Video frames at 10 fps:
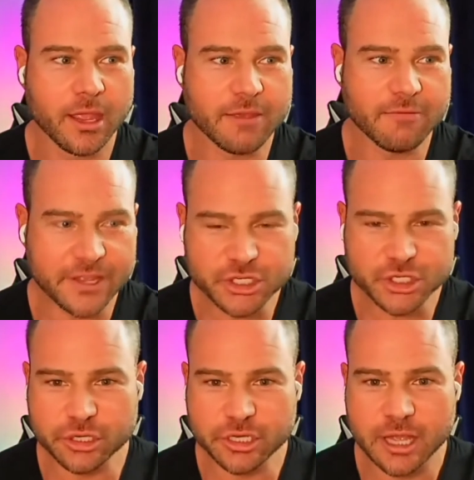
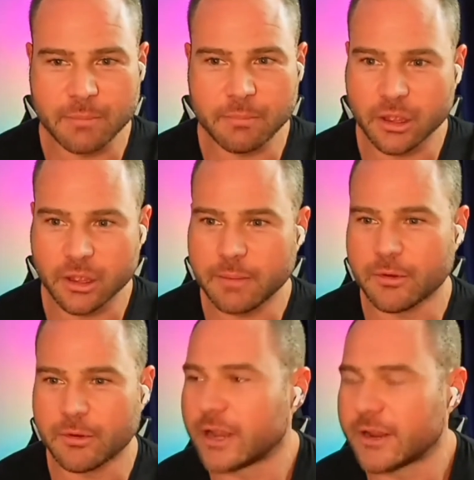eventually I'm like, okay,
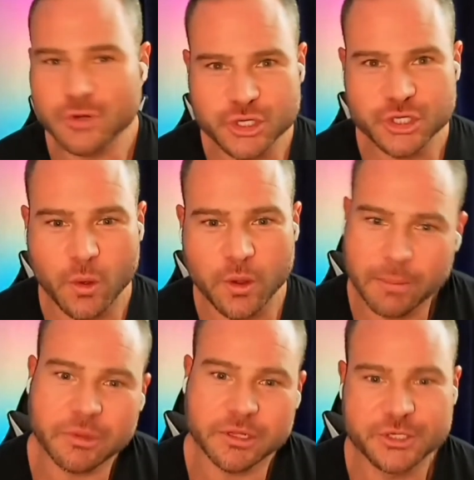bro, like if you're showing
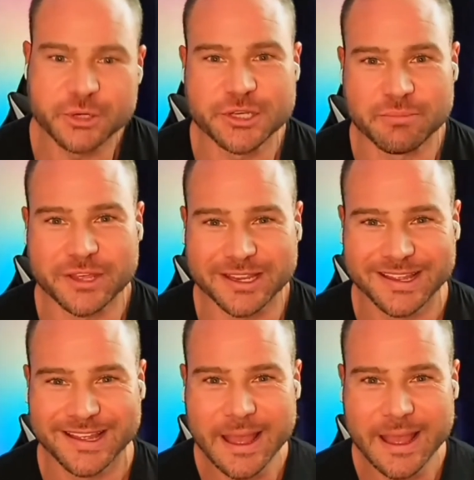up, let's do something.